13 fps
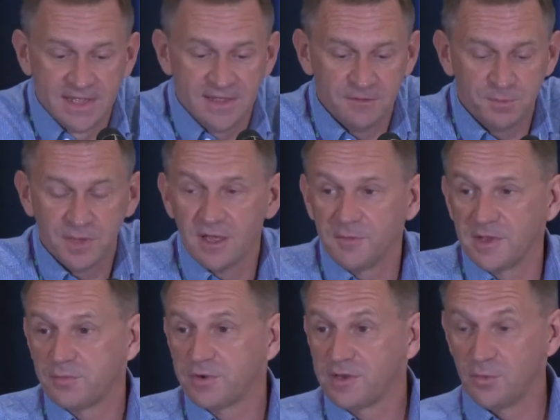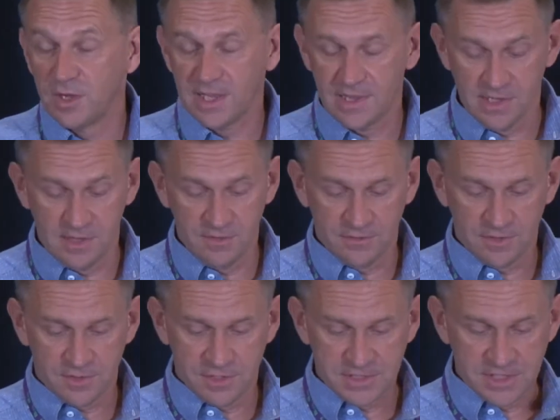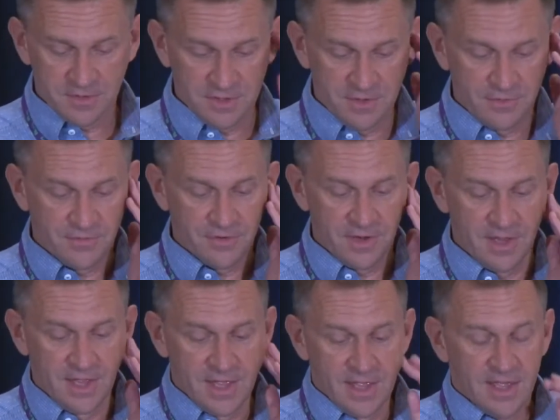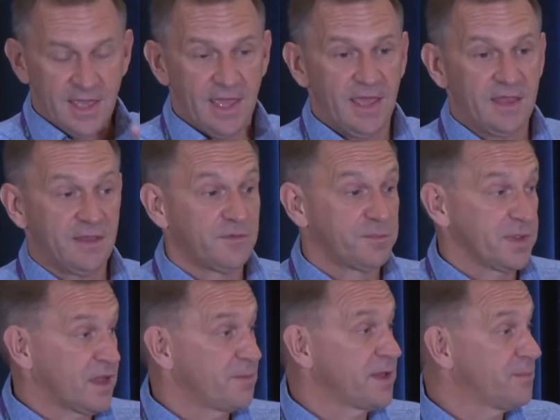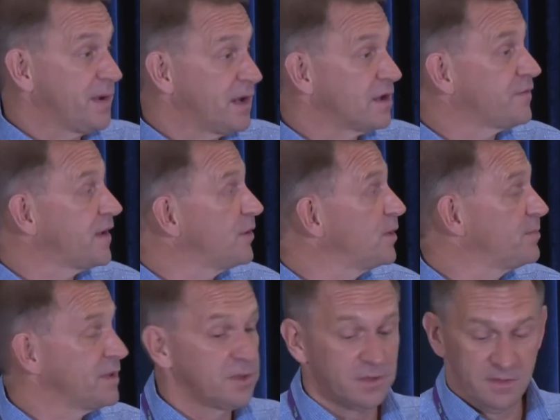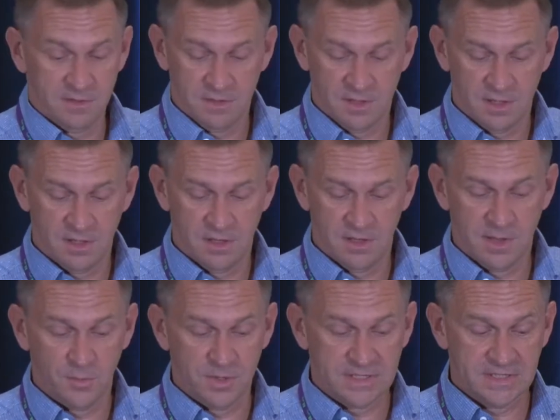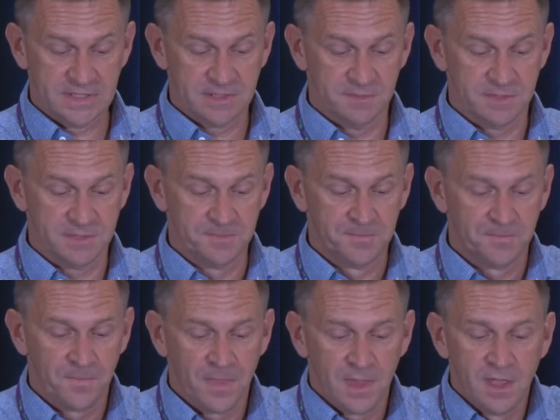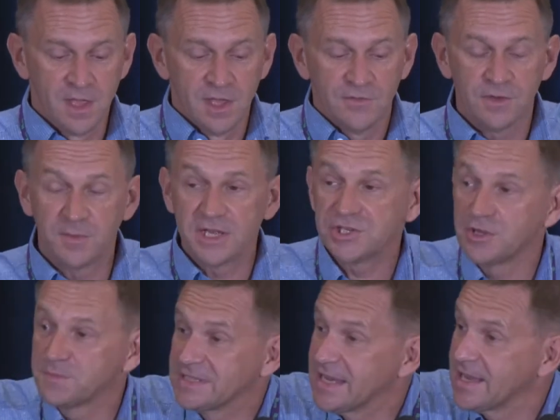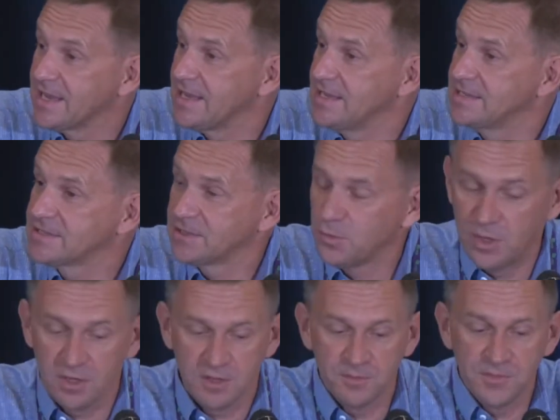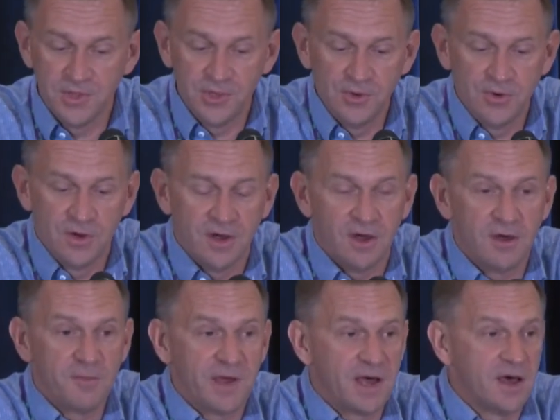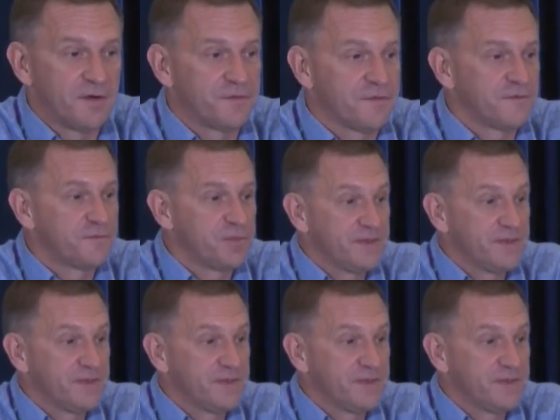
is becoming pretty widely used across our industry and is becoming part of how we build uh, network systems. So my job today is to welcome you on behalf of